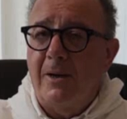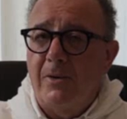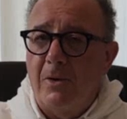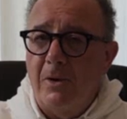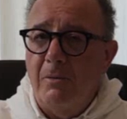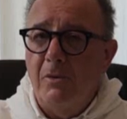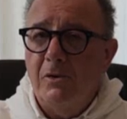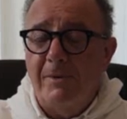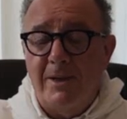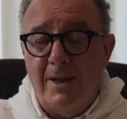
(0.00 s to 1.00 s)

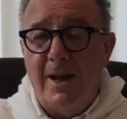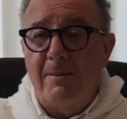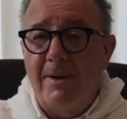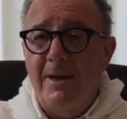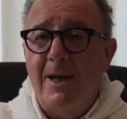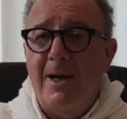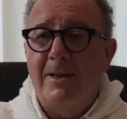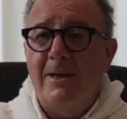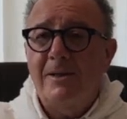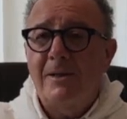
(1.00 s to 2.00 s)
tacrolimus, but there are many
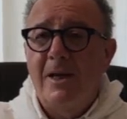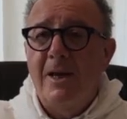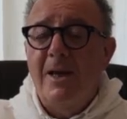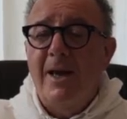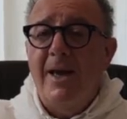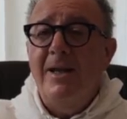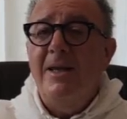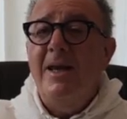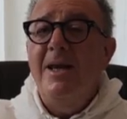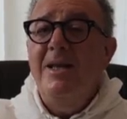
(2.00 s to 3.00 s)
others,
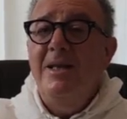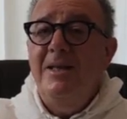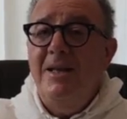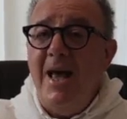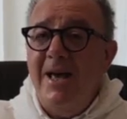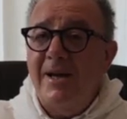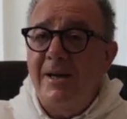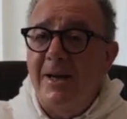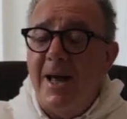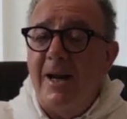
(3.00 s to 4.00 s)
and
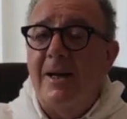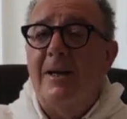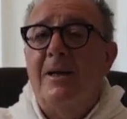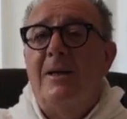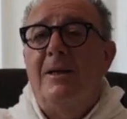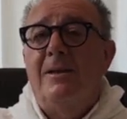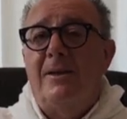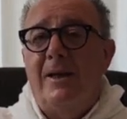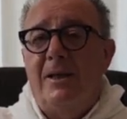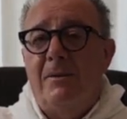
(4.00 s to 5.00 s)
internal
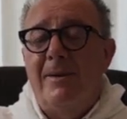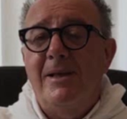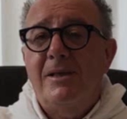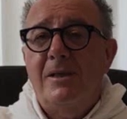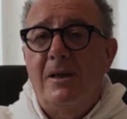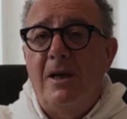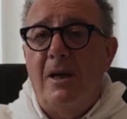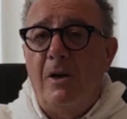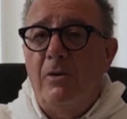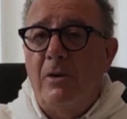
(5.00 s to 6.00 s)
treatments,
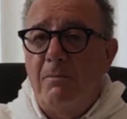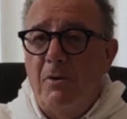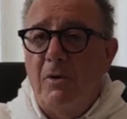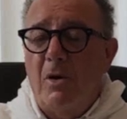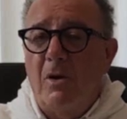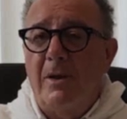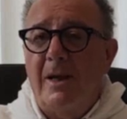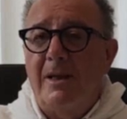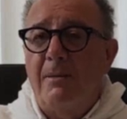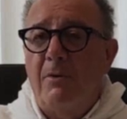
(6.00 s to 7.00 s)
including
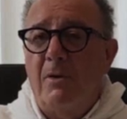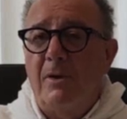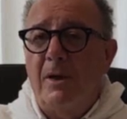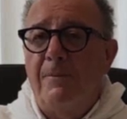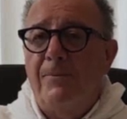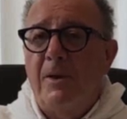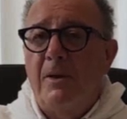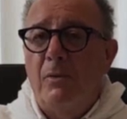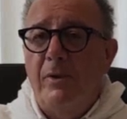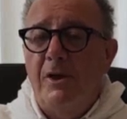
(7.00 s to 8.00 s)
monoclonal antibody,
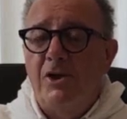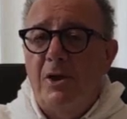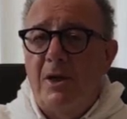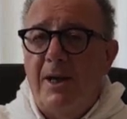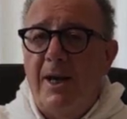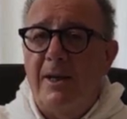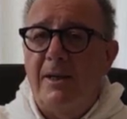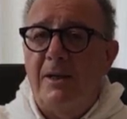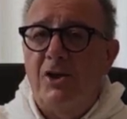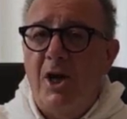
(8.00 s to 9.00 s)
which
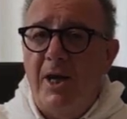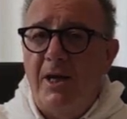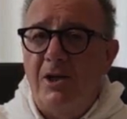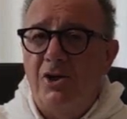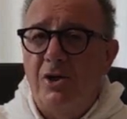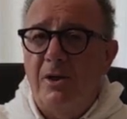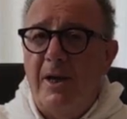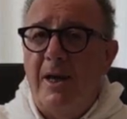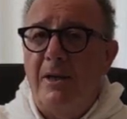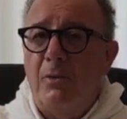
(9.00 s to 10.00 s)
can change
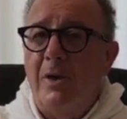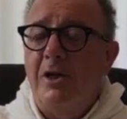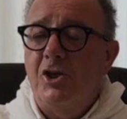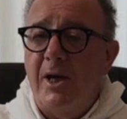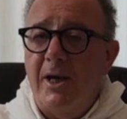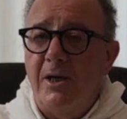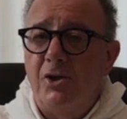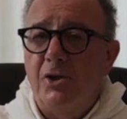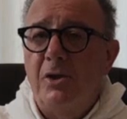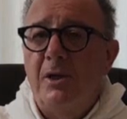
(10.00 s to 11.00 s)
and will
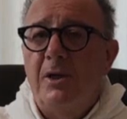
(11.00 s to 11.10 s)
change